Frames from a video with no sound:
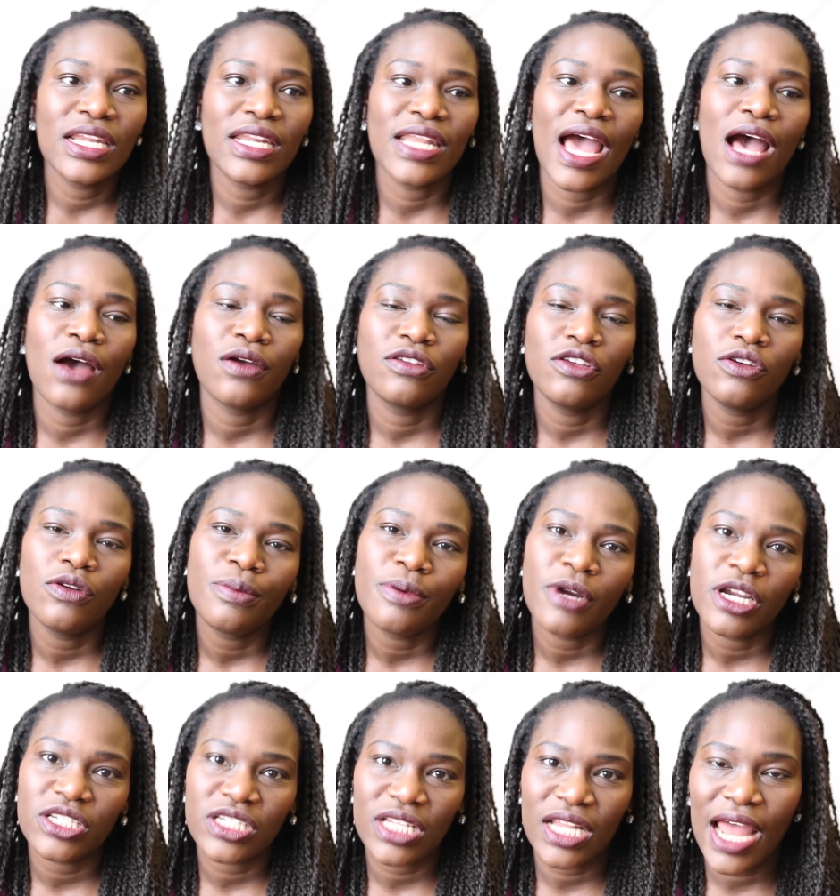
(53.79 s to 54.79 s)
Now you
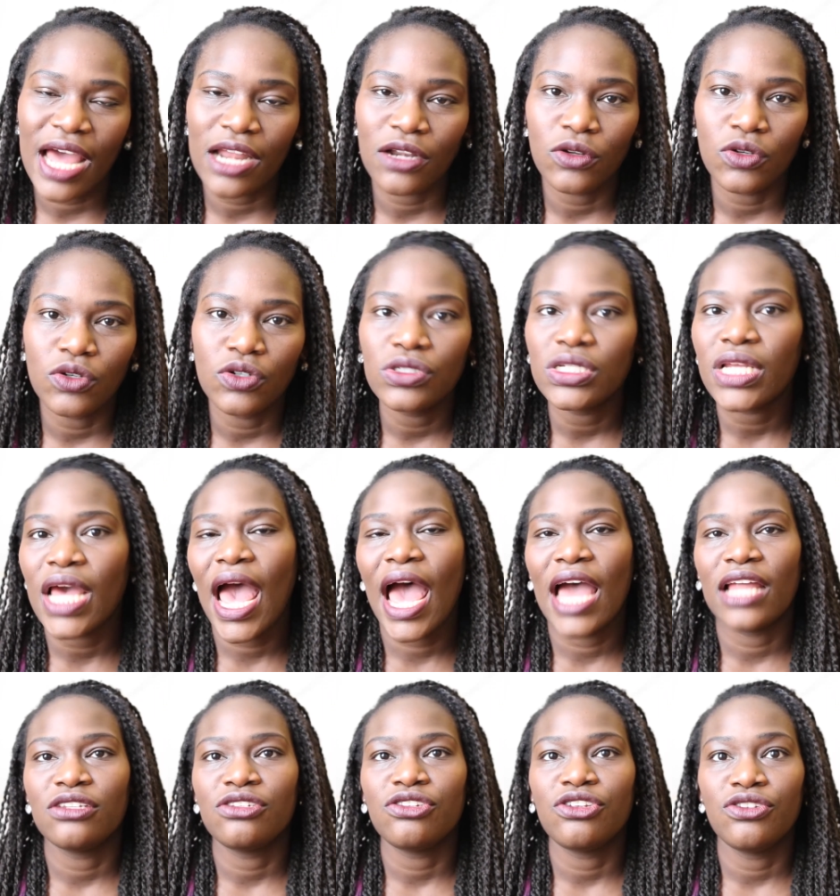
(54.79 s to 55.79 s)
approach the landlord
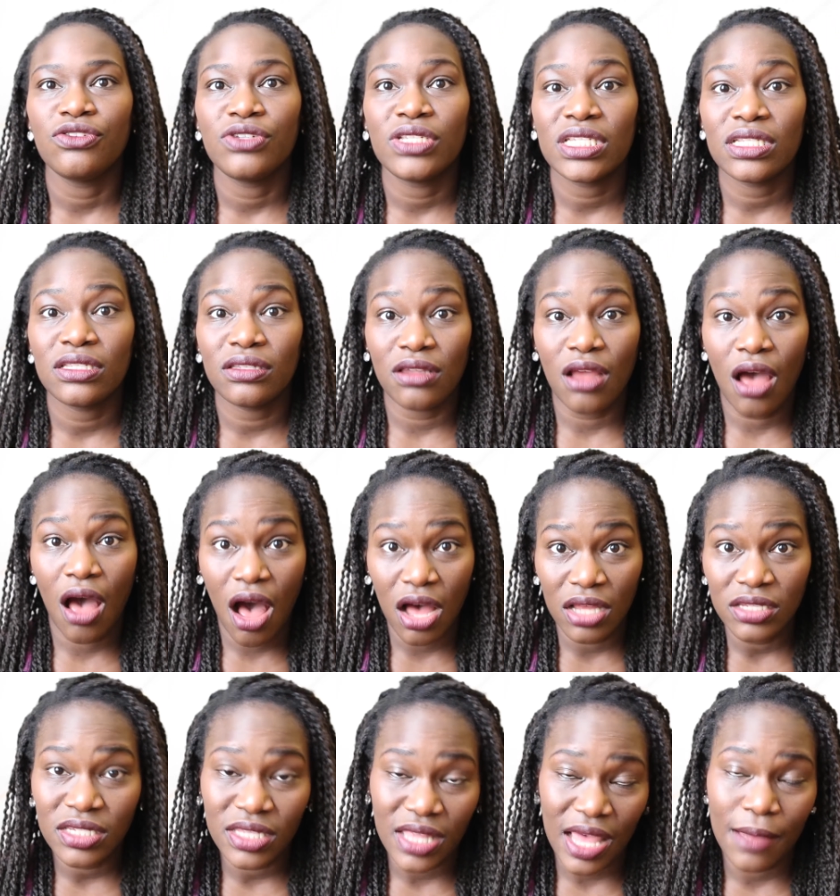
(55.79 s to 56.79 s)
and you
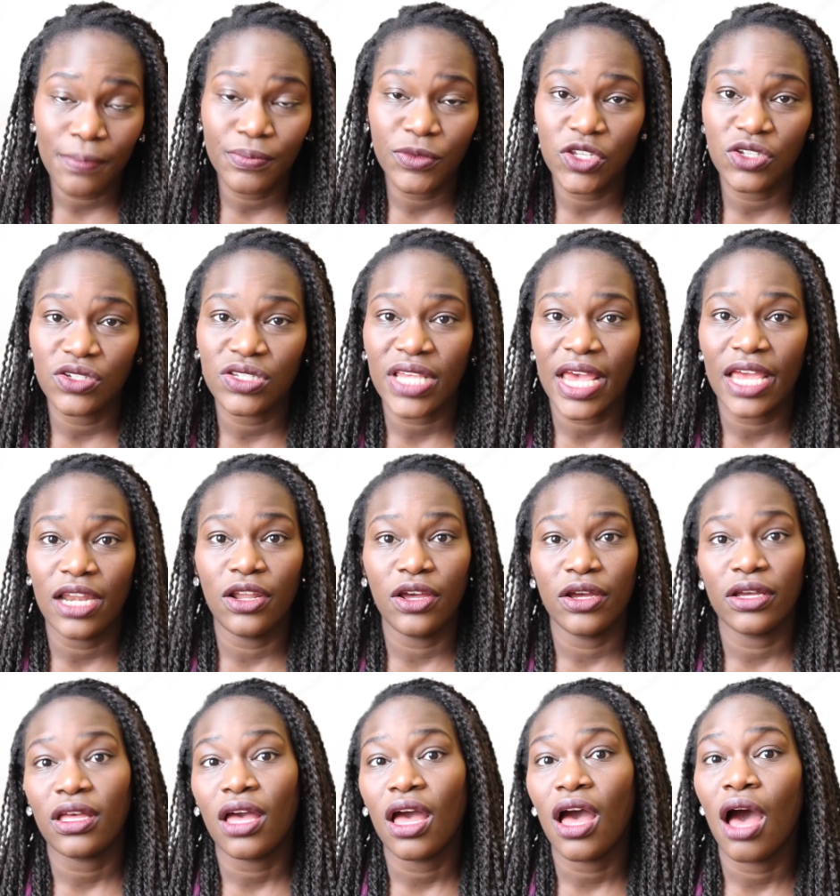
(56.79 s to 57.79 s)
ask them, you say,
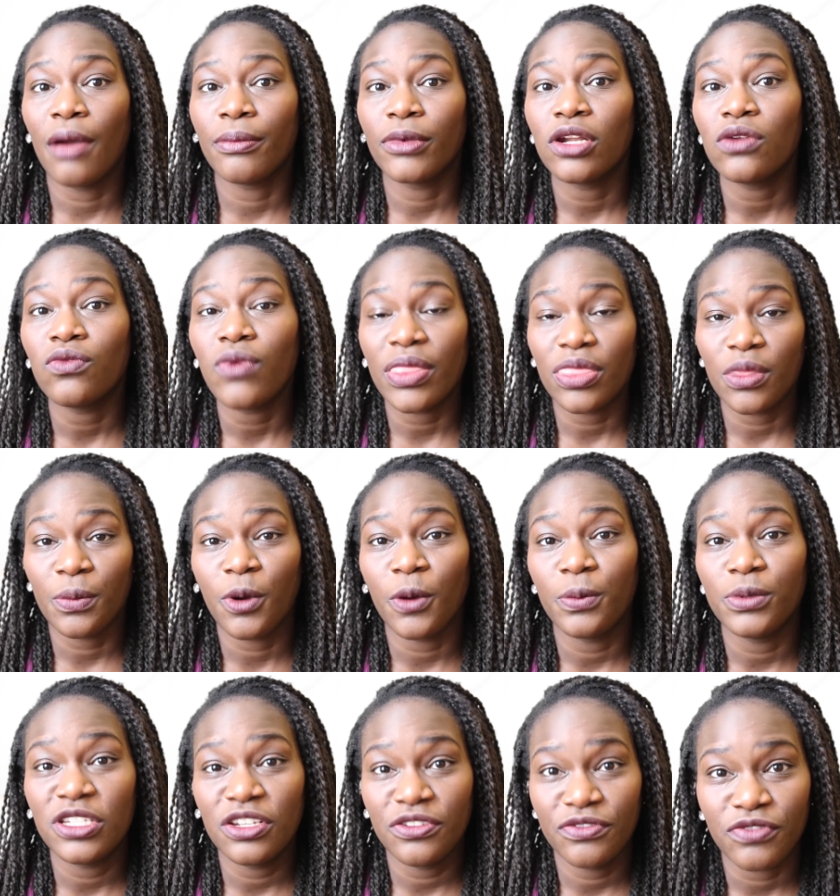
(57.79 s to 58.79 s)
look, I'm going to rent the
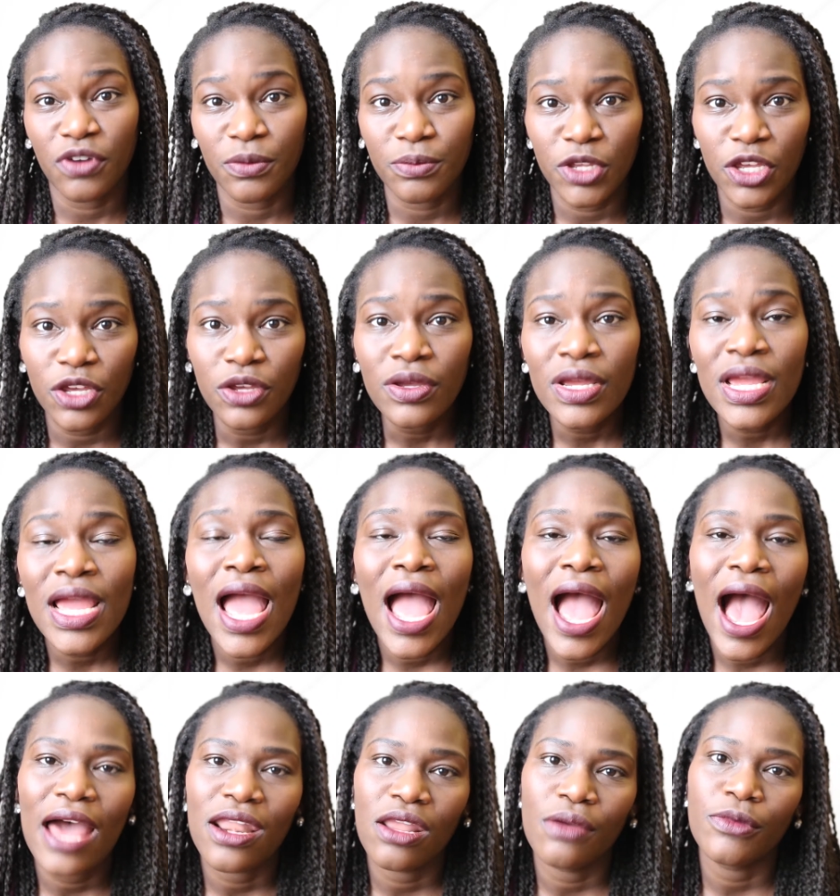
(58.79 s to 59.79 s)
property from you
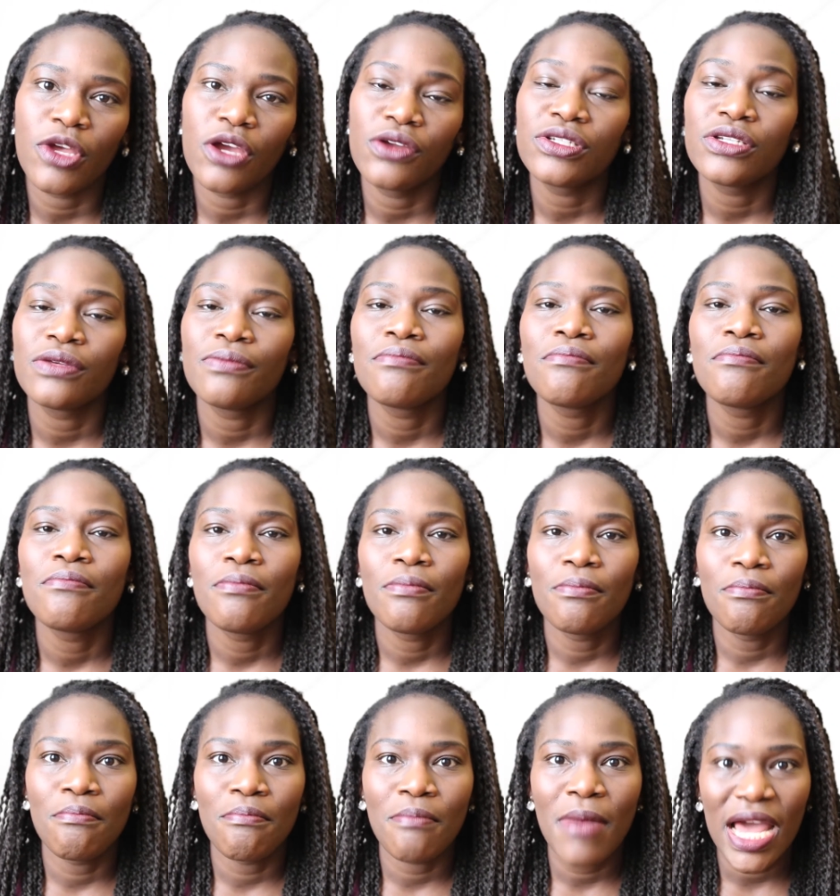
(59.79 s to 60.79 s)
and I'm going to
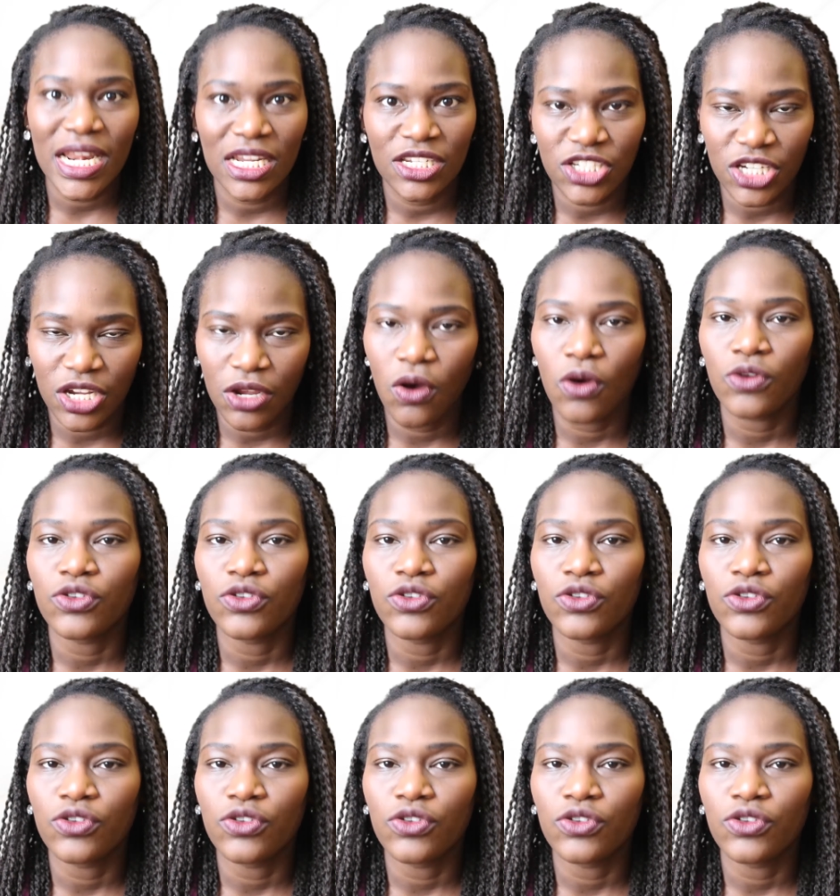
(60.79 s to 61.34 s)
manage it